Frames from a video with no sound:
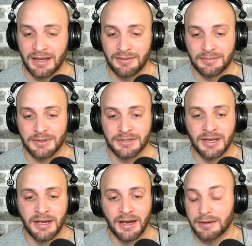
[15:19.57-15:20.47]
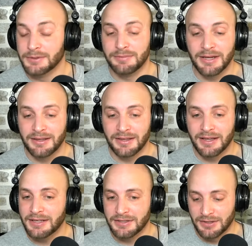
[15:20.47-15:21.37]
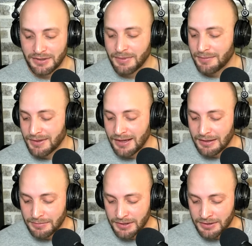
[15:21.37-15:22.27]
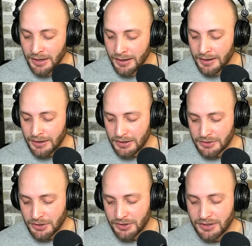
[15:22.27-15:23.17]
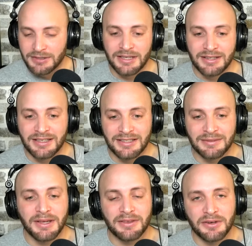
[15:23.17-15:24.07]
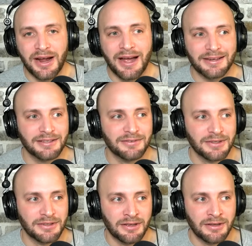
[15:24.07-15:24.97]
I'm just making the case there that maybe they could be a target, because they seem like they're active in the